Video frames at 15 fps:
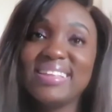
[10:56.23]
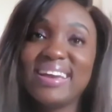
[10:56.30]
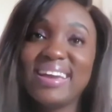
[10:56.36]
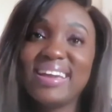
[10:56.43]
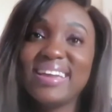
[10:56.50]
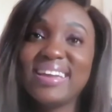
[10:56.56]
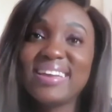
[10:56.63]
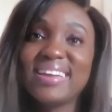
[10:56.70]

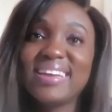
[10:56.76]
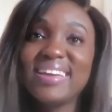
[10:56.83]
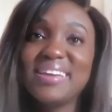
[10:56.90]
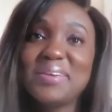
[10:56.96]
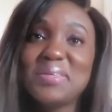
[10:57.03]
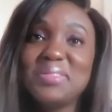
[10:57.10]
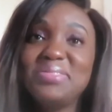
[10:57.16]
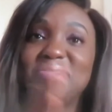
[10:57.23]
Like,
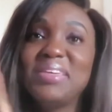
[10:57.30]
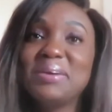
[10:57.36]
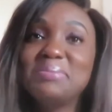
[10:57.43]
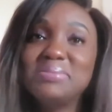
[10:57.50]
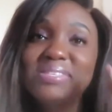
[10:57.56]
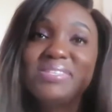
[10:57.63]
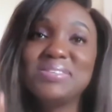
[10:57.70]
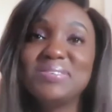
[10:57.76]

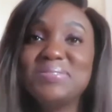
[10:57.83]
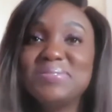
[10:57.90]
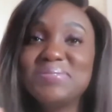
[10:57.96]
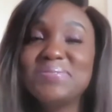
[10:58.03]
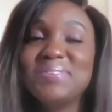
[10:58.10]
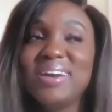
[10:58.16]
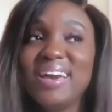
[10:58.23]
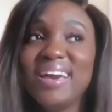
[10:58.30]
them
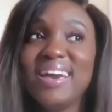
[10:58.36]
two